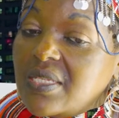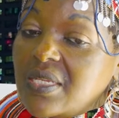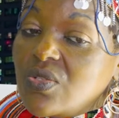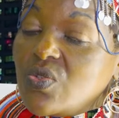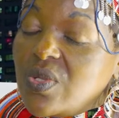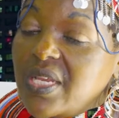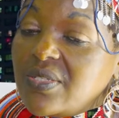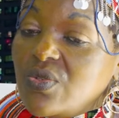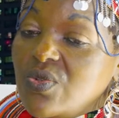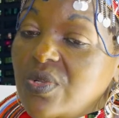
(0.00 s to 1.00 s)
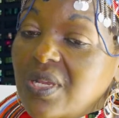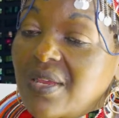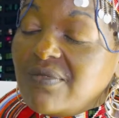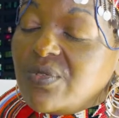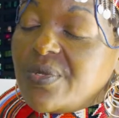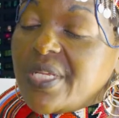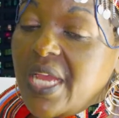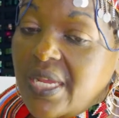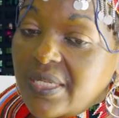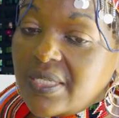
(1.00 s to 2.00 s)
that stress, you don't have to
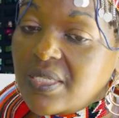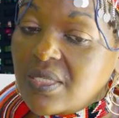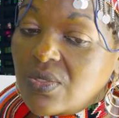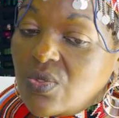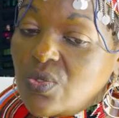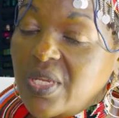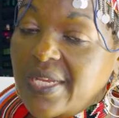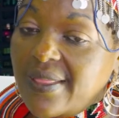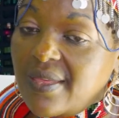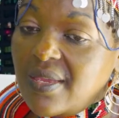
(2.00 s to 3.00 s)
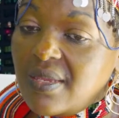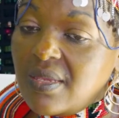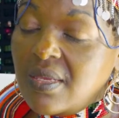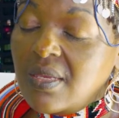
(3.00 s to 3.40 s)
react to anything.